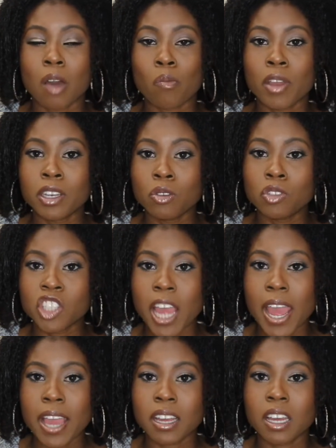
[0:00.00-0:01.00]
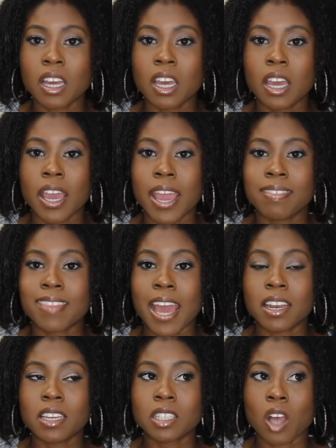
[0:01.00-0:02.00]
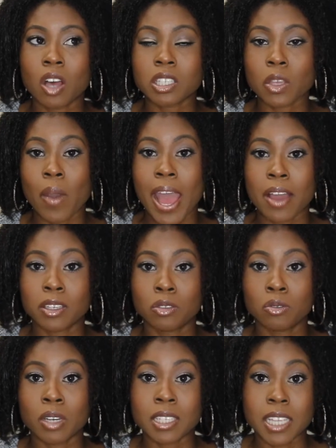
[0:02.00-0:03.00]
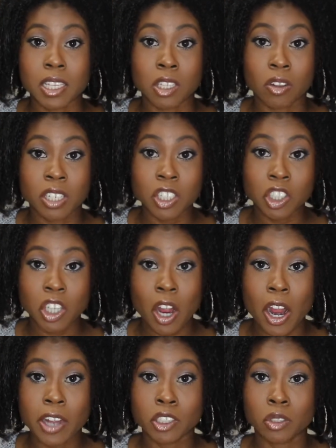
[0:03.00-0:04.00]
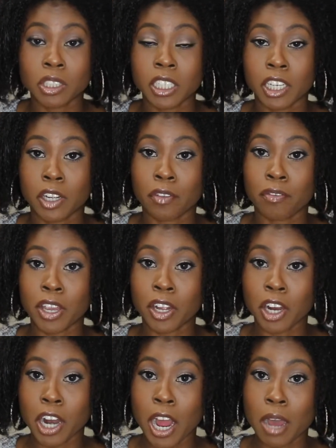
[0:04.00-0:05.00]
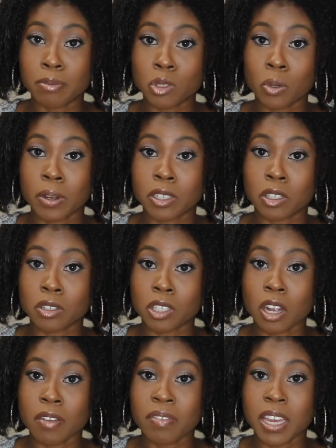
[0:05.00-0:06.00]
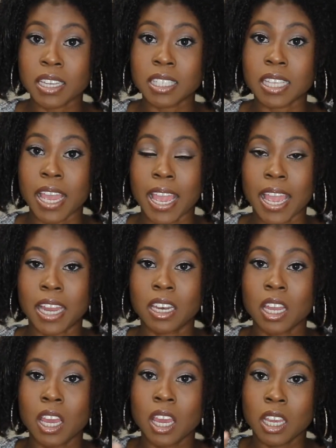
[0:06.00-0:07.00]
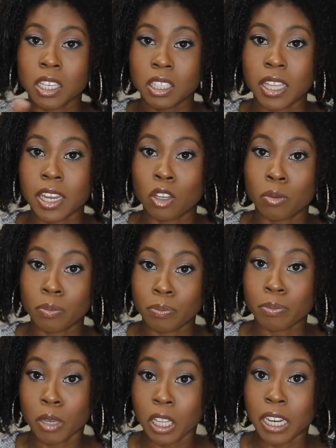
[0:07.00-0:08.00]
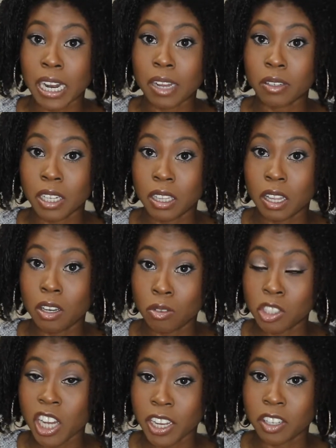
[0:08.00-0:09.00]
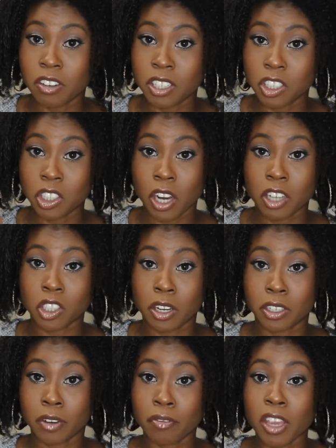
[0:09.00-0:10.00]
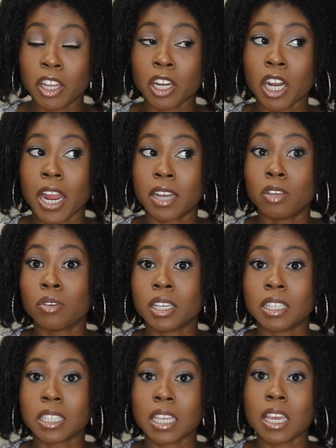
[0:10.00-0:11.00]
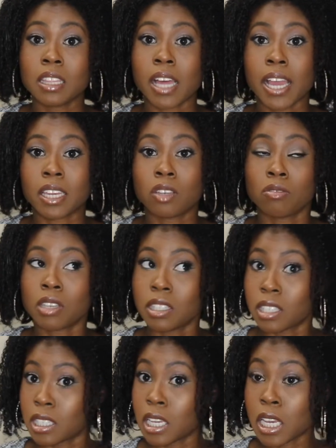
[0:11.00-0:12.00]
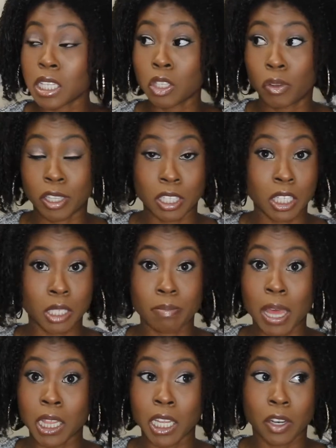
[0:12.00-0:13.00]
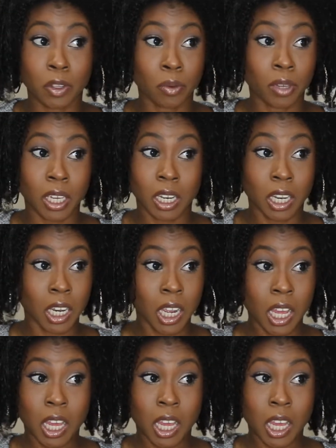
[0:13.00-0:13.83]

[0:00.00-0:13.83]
when you check. And that is also how you assess your discharge. You stick your finger up towards your cervix and then you pull it out, and then you check your discharge on your finger, and you can see, like, you can see it, you can smell it, you can